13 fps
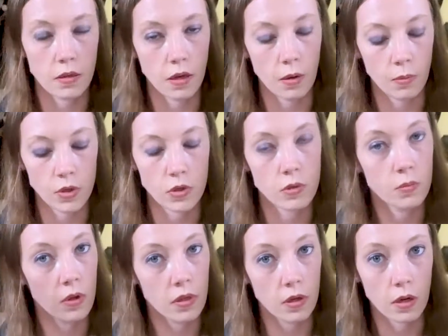Now we just
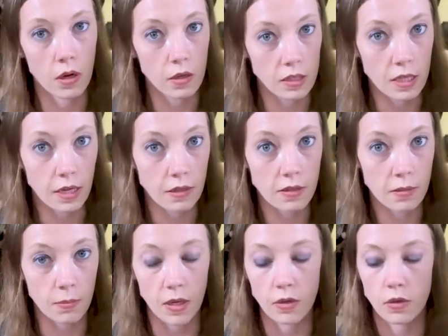want the contact
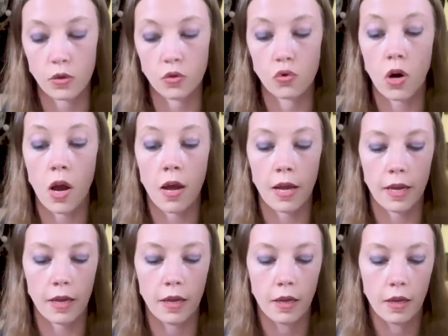cement to
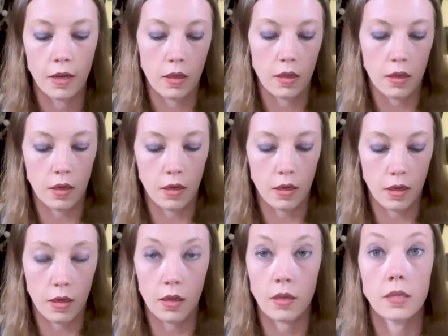dry
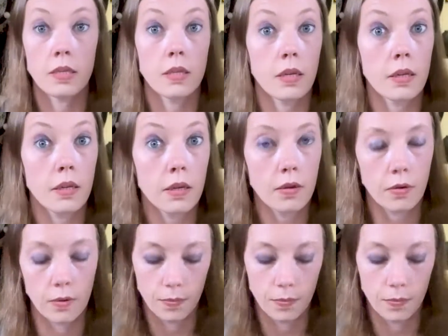and then stick it together.